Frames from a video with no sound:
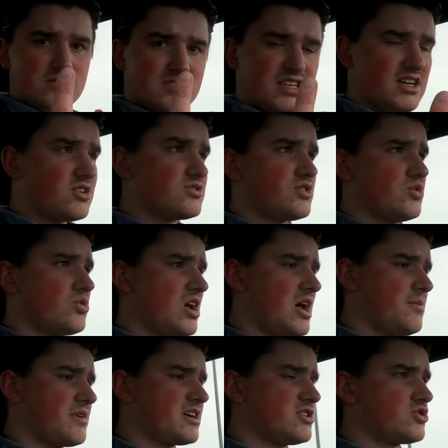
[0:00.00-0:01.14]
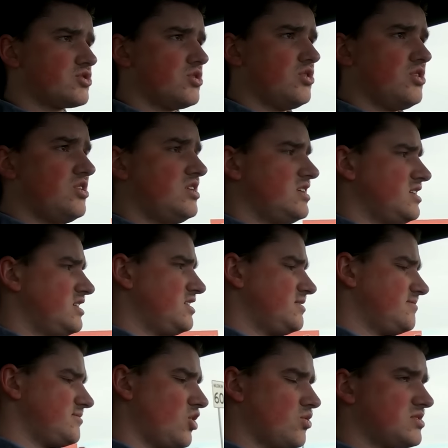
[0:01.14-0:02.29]
single zone climate control,
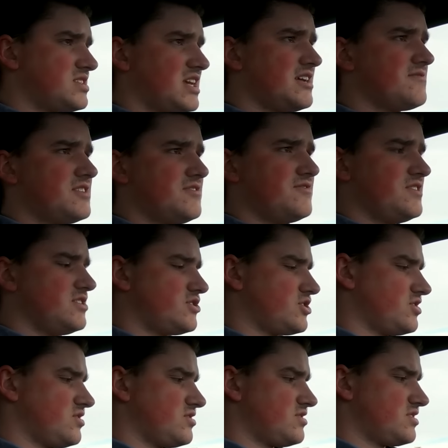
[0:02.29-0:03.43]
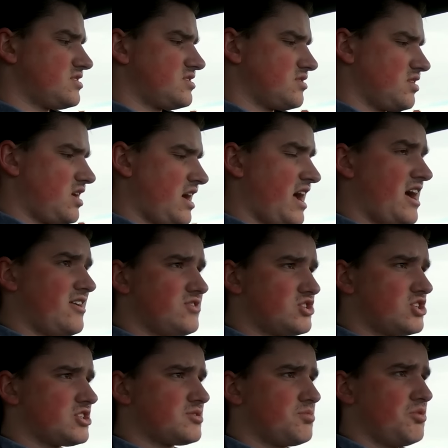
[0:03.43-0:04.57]
no safety features. I have
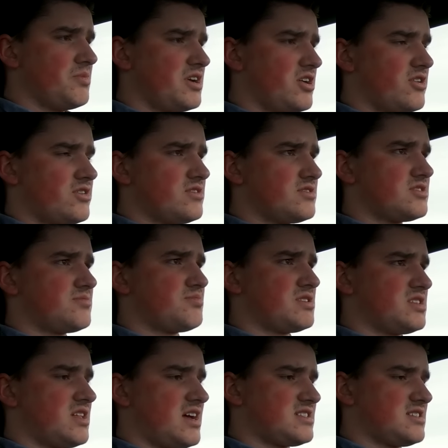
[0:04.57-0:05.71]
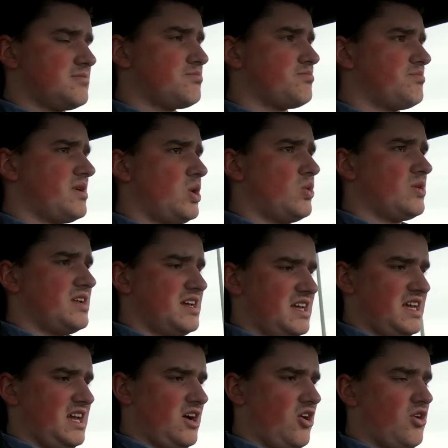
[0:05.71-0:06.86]
adjustable mirrors, but that's about
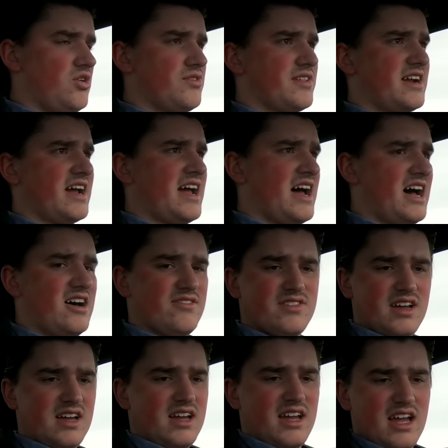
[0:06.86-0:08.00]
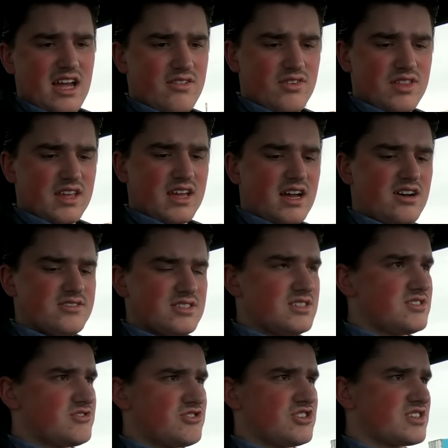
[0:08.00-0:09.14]
all that I have. Everything else
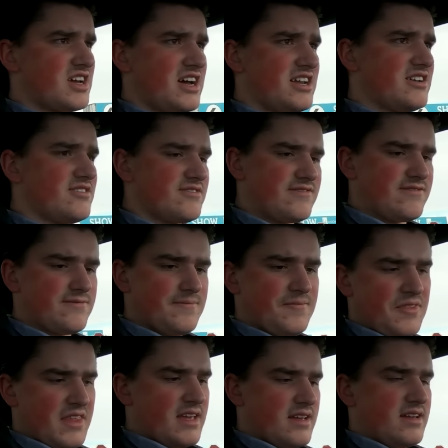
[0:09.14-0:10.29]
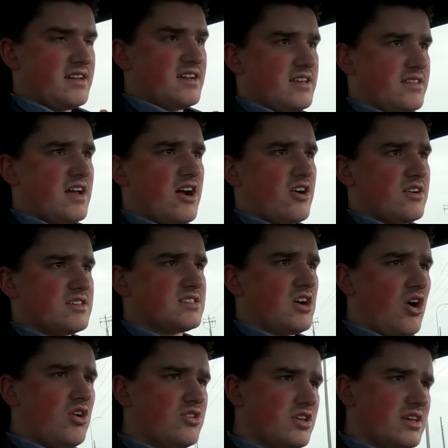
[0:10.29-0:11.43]
is just kind of there. It's
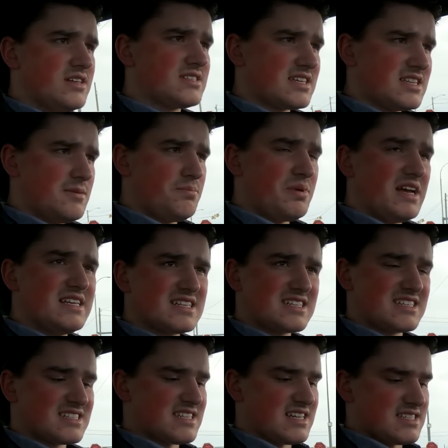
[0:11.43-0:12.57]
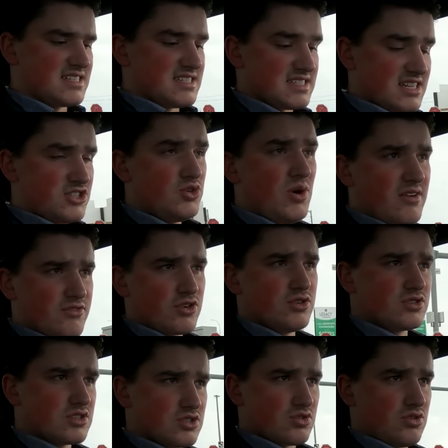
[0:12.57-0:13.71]
like the basic necessities. I do have
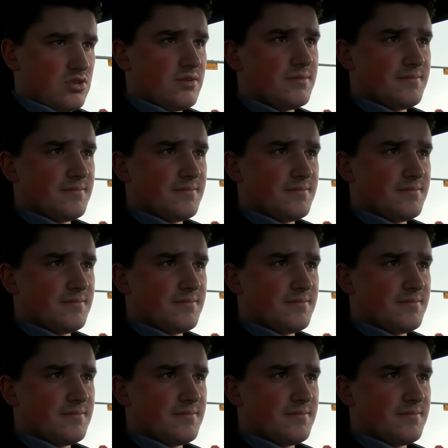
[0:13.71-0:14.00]
cruise control.